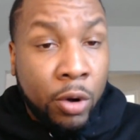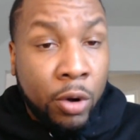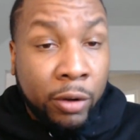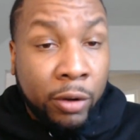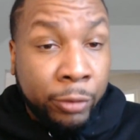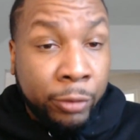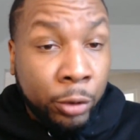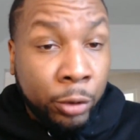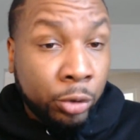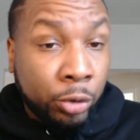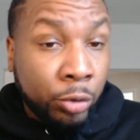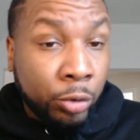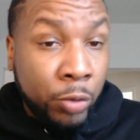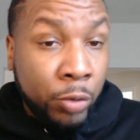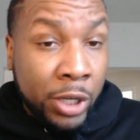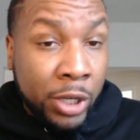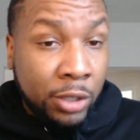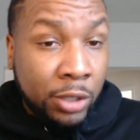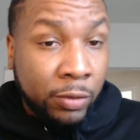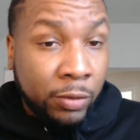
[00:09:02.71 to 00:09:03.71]
a full 3
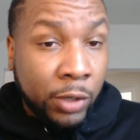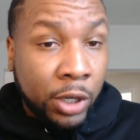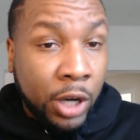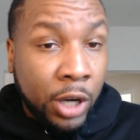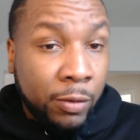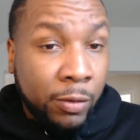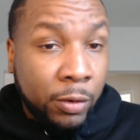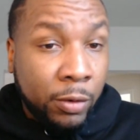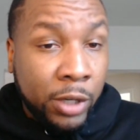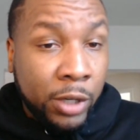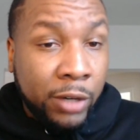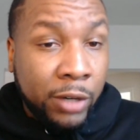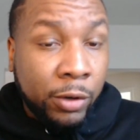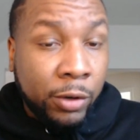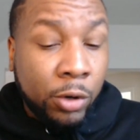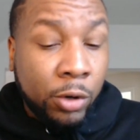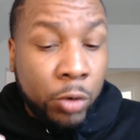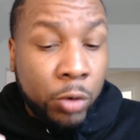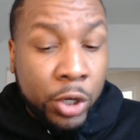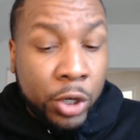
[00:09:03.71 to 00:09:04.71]
weeks of recovery
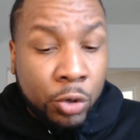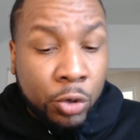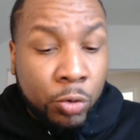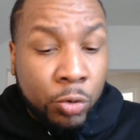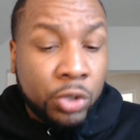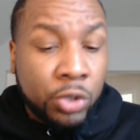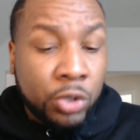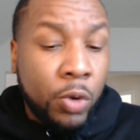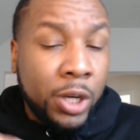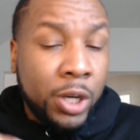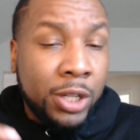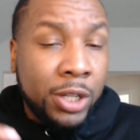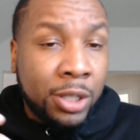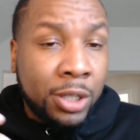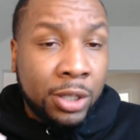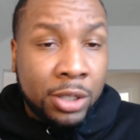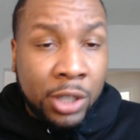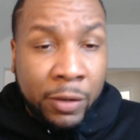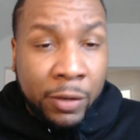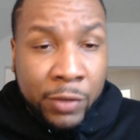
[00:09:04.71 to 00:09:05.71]
for Quinn Ewers going into
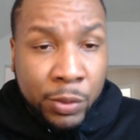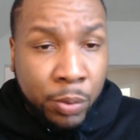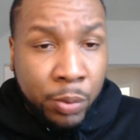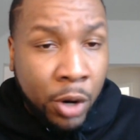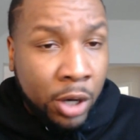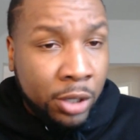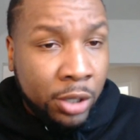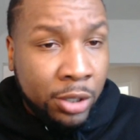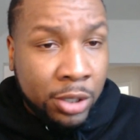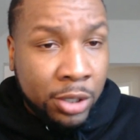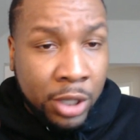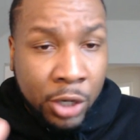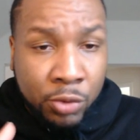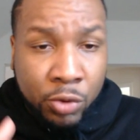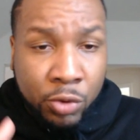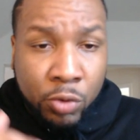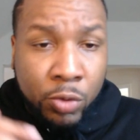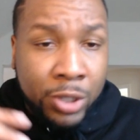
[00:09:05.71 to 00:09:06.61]
the toughest part of the schedule.